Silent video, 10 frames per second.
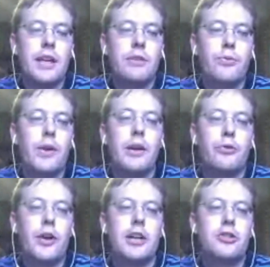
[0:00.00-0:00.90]

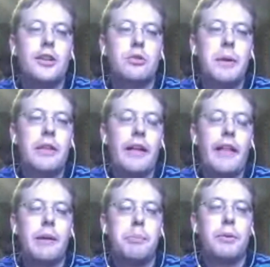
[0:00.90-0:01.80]
It frustrates
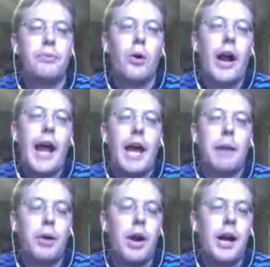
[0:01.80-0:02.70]
me that
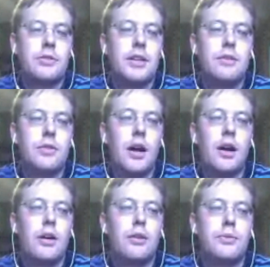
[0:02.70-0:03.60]
before I had
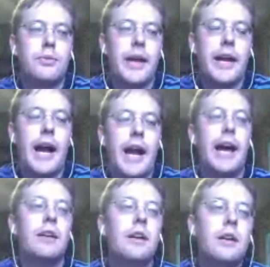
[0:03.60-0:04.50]
proxies of
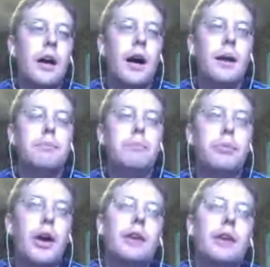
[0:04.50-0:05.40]

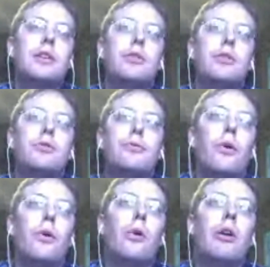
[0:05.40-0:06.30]
proxies
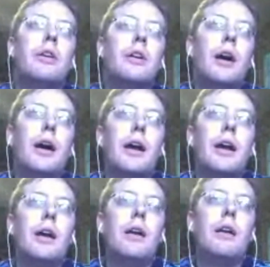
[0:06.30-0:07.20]
for
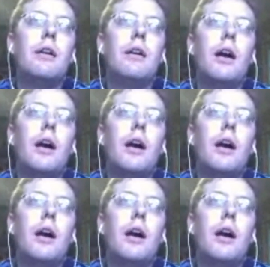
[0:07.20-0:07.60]
savage